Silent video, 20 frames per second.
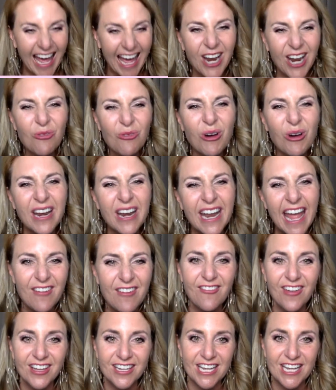I don't want a
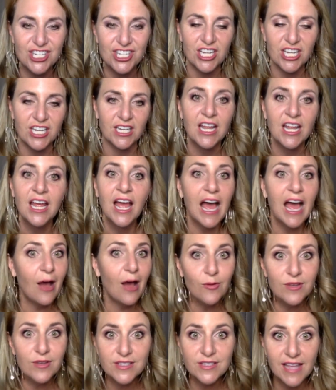heavy foundation. I
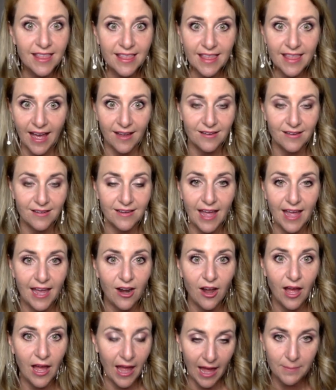was like that. At,
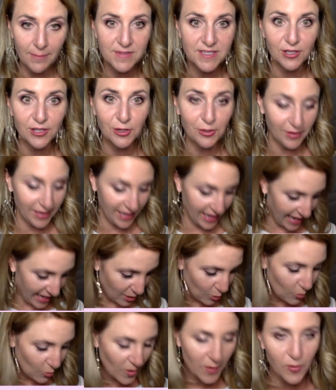absolutely. I had
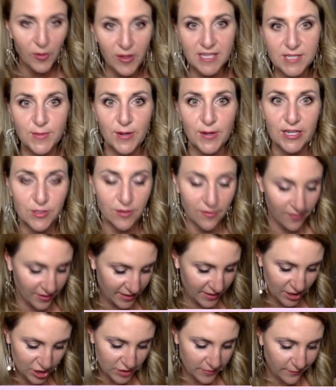a horrible experience with
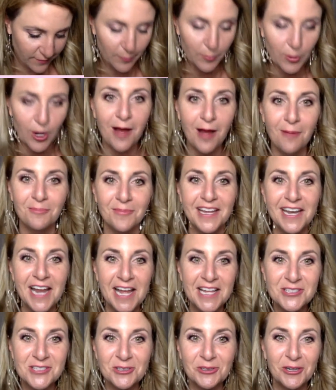foundation for prom in
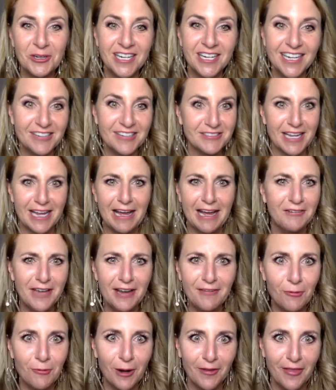high school. I was like, I'll
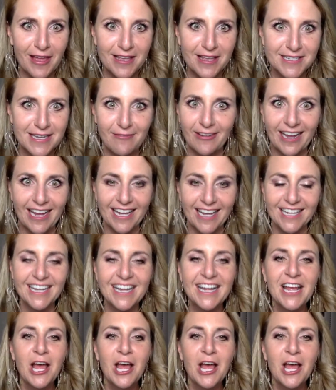never wear that stuff again.